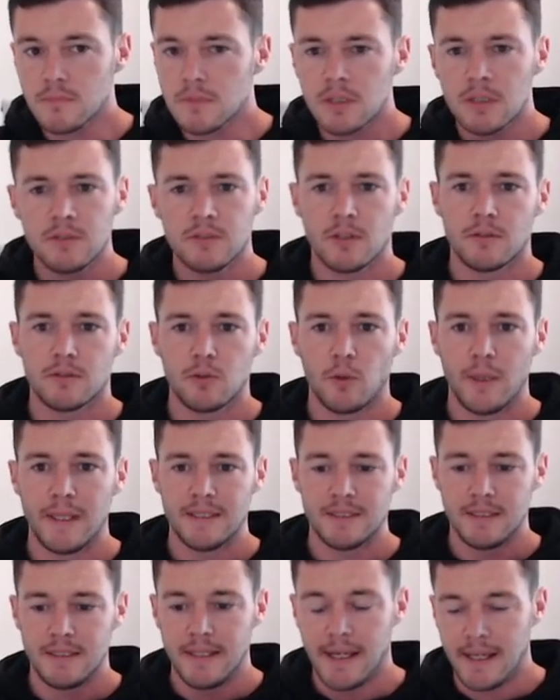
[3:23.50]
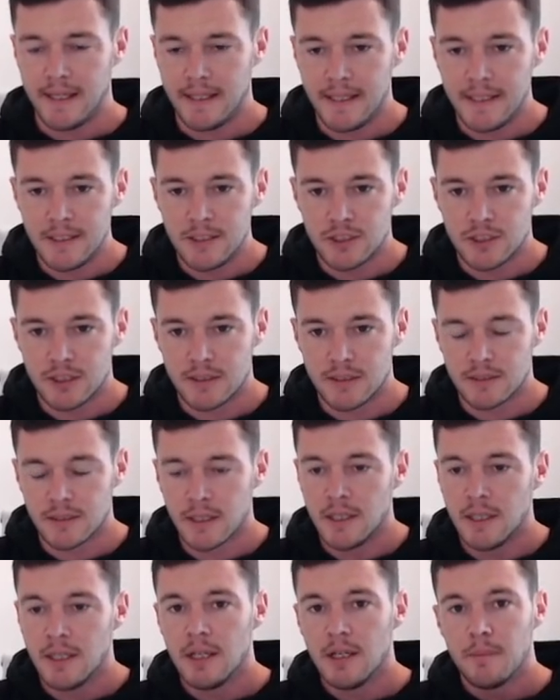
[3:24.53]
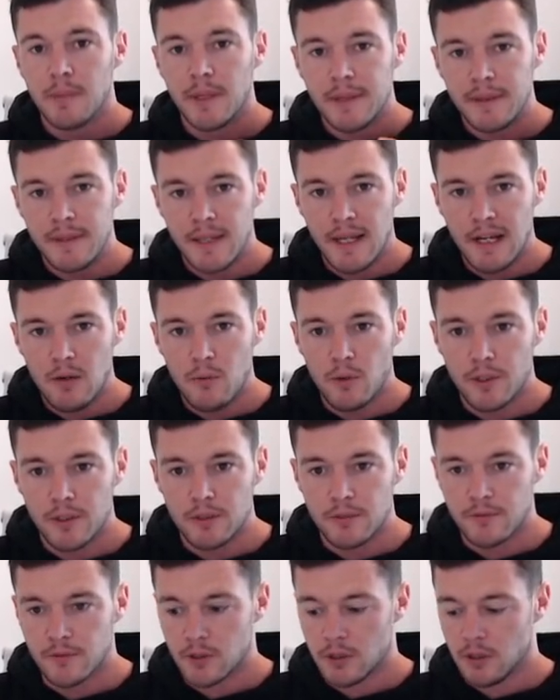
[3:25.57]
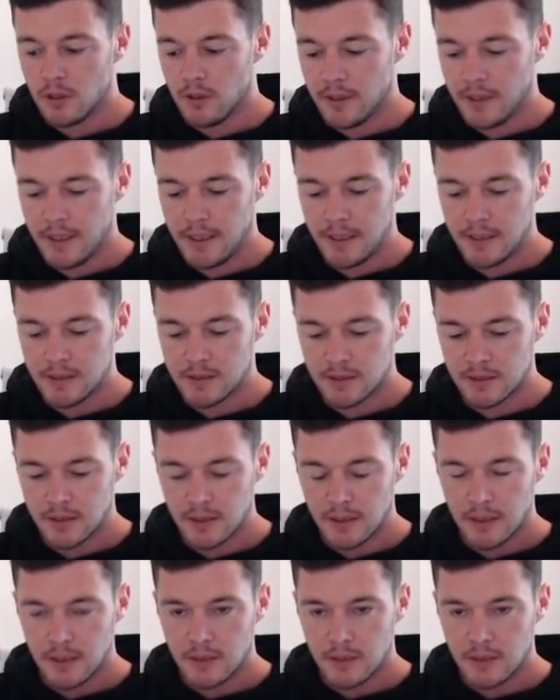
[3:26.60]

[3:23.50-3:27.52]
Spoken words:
So 28 inches. But now what you've got is